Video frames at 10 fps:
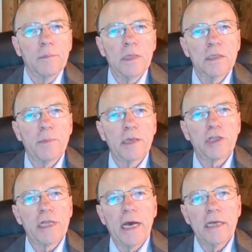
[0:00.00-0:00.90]

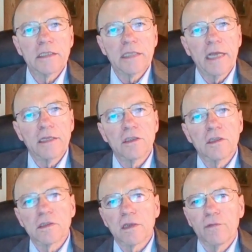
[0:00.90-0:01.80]
especially Einstein's
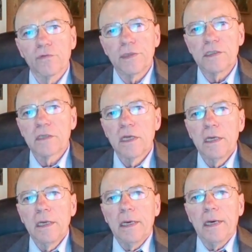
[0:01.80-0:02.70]
discoveries
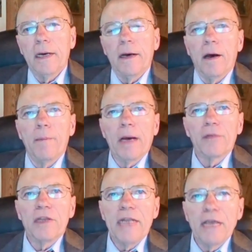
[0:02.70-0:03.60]

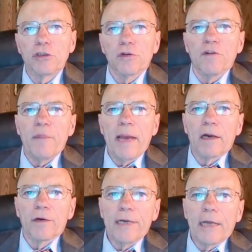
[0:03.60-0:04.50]
about the nature of
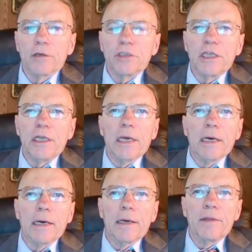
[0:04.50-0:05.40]
matter and energy,
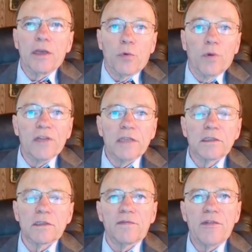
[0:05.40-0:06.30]
the
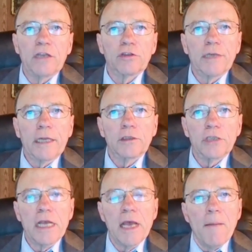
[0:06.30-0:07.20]
equivalence of nature and
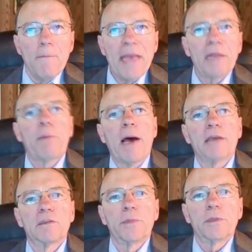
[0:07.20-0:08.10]
energy, made it
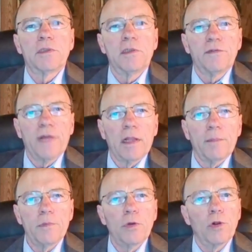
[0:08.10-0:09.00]
possible to
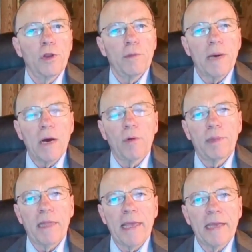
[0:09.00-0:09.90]
develop nuclear power
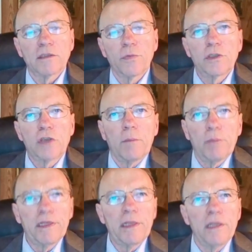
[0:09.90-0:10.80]
plants, which
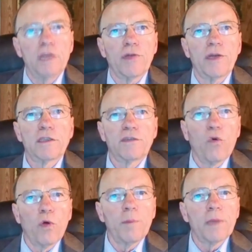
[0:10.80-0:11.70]
completely
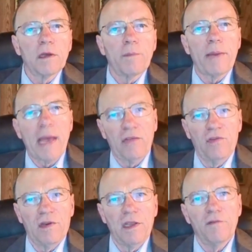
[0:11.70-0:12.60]
transformed the
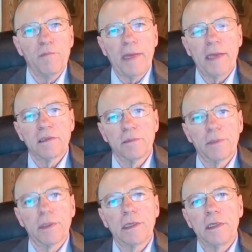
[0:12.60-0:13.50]
capacity of man's
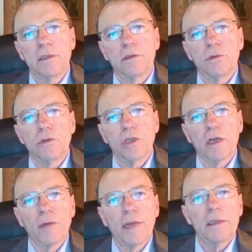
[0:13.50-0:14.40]
ability to
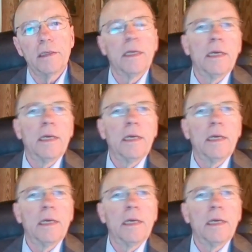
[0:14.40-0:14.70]
generate